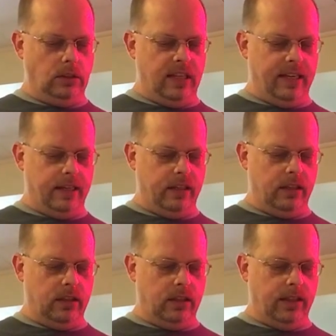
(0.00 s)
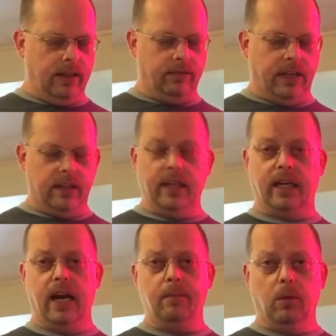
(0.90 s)
And if they
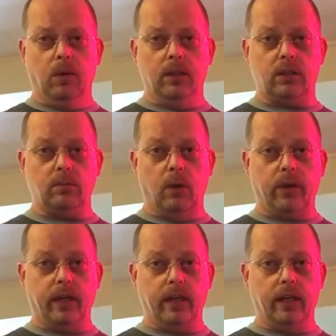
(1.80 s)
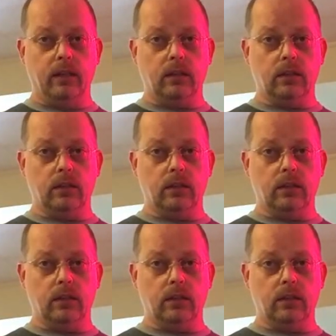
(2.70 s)
think I'm the one smoking it,